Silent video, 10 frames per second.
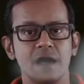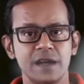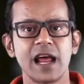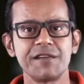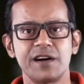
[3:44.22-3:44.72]

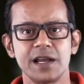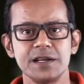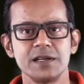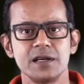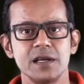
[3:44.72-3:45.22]

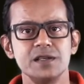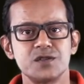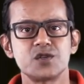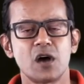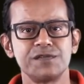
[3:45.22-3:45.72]
Graphite is
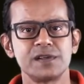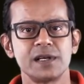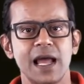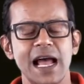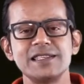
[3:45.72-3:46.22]
soft
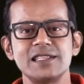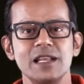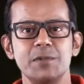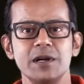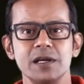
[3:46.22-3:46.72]
and
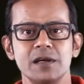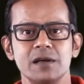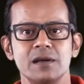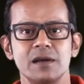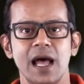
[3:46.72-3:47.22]
slippery
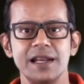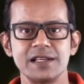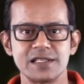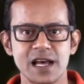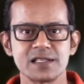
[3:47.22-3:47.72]
and
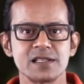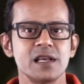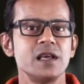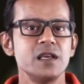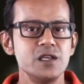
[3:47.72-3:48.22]
is thus
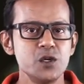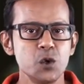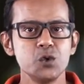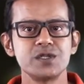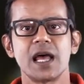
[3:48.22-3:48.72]

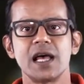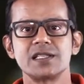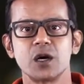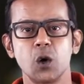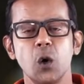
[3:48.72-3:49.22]
used
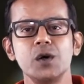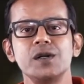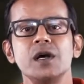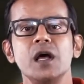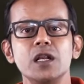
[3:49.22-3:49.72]
as a good
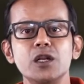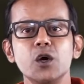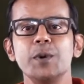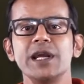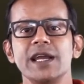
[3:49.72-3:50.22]

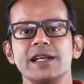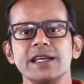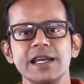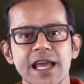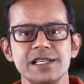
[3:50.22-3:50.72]

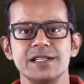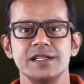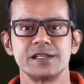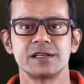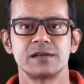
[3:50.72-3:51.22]
lubricating
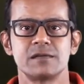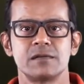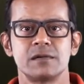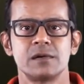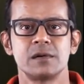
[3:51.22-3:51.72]
agent.
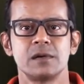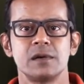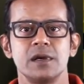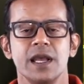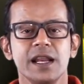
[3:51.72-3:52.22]

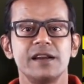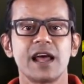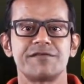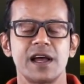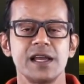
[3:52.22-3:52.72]
In
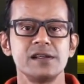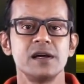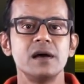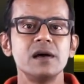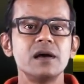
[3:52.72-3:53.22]
graphite,
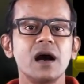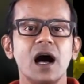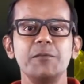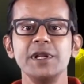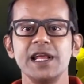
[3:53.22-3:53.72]

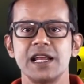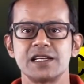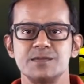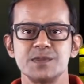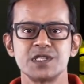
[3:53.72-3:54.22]
carbon
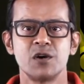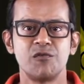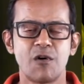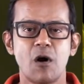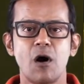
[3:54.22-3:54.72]
atoms
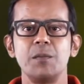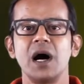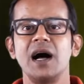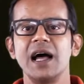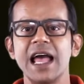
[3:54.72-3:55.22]
form
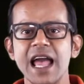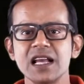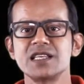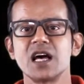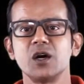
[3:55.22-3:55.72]
a
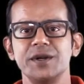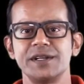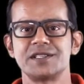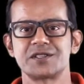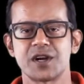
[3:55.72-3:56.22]

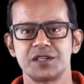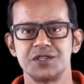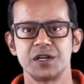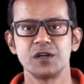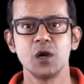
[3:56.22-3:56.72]
hexagonal
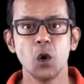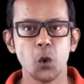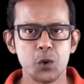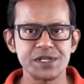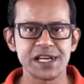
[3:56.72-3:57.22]
structure
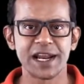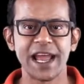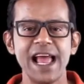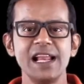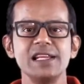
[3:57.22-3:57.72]
which are
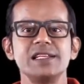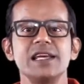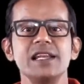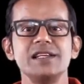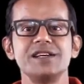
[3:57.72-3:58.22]
held
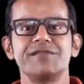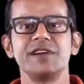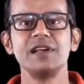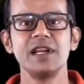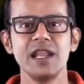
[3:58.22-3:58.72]
in
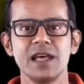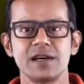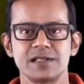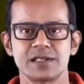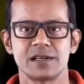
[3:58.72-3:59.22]
different
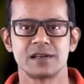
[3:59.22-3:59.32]
layers.